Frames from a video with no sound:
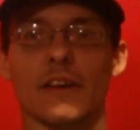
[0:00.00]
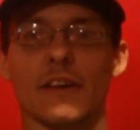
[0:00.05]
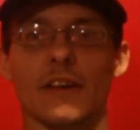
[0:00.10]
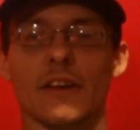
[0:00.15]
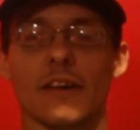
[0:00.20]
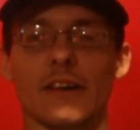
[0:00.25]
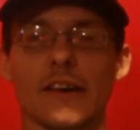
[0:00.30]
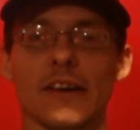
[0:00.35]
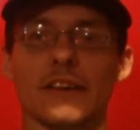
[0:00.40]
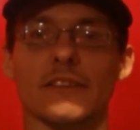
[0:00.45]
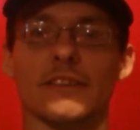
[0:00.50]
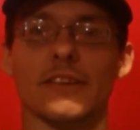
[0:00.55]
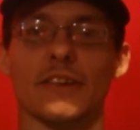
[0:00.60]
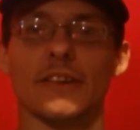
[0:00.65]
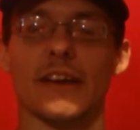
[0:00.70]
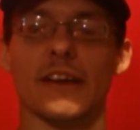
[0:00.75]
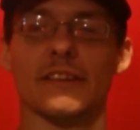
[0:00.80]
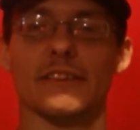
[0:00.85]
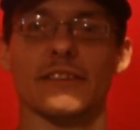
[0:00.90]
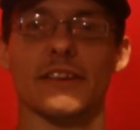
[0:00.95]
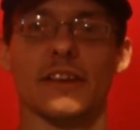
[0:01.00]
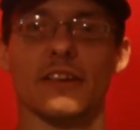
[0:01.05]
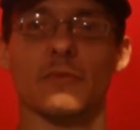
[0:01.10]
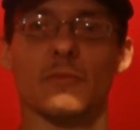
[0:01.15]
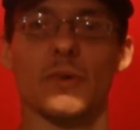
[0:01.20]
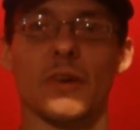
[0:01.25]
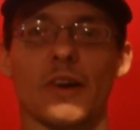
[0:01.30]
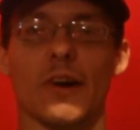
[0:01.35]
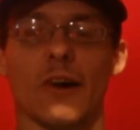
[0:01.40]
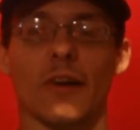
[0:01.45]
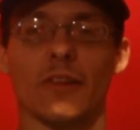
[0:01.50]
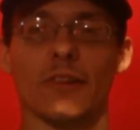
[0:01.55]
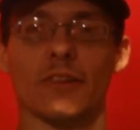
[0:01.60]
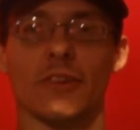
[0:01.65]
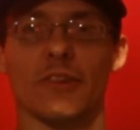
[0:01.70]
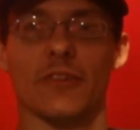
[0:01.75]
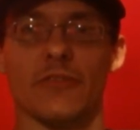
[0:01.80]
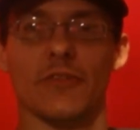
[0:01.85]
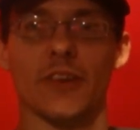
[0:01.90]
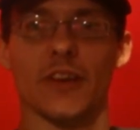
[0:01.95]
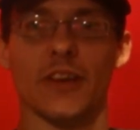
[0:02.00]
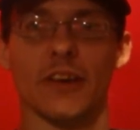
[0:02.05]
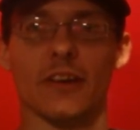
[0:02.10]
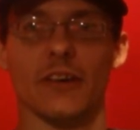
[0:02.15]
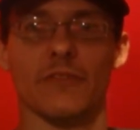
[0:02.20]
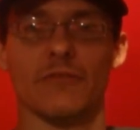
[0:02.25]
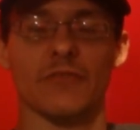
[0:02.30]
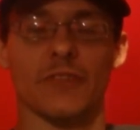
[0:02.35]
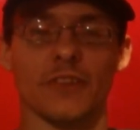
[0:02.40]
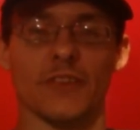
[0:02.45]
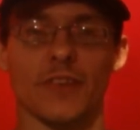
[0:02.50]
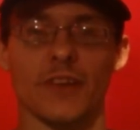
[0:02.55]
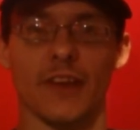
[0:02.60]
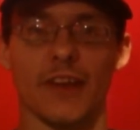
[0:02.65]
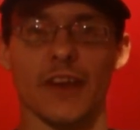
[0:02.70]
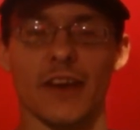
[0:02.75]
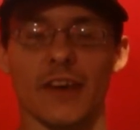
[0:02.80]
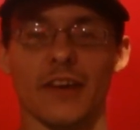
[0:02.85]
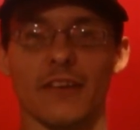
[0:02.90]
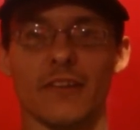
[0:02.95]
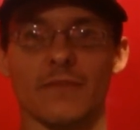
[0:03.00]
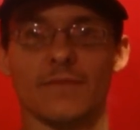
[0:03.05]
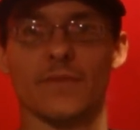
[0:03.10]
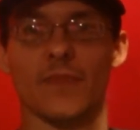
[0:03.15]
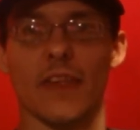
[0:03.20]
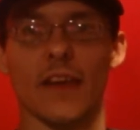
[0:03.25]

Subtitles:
Alright, so that's going to be all of the video for today.